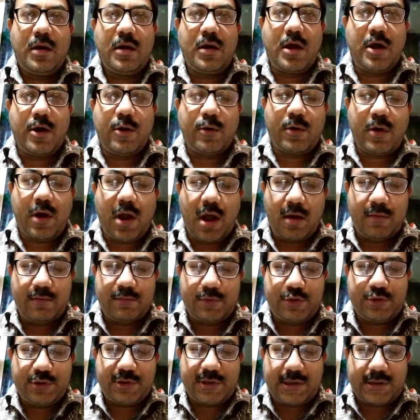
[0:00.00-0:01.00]
Now
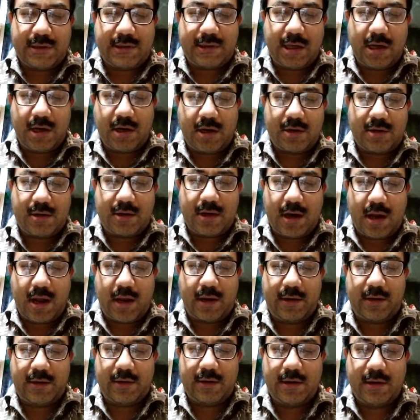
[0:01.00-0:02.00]
come to the third
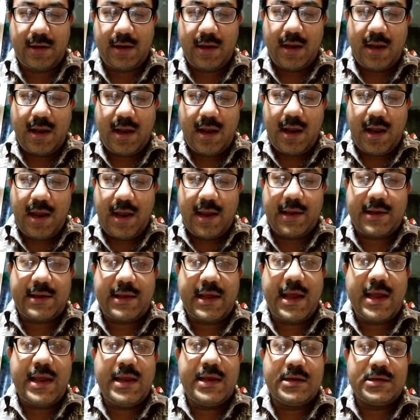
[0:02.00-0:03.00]
line,
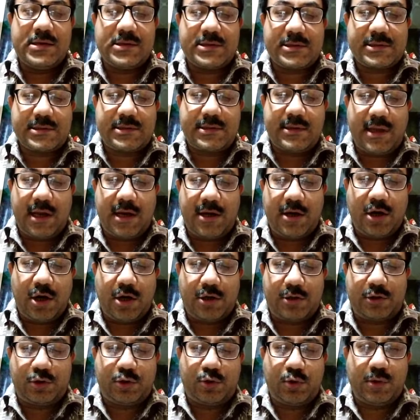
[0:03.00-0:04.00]
against the
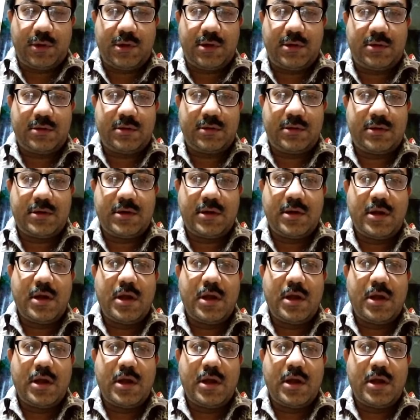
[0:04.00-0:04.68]
north wind.